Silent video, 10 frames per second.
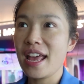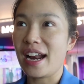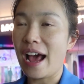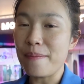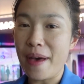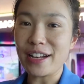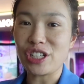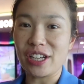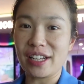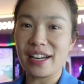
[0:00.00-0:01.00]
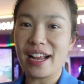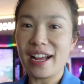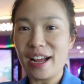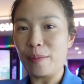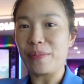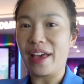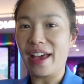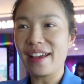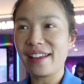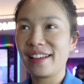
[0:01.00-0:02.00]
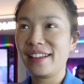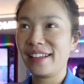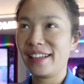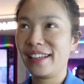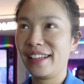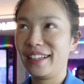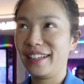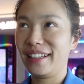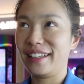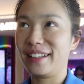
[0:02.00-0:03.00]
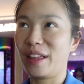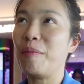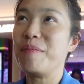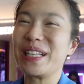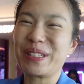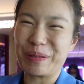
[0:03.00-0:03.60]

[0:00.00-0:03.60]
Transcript: And I imagine up there, the mist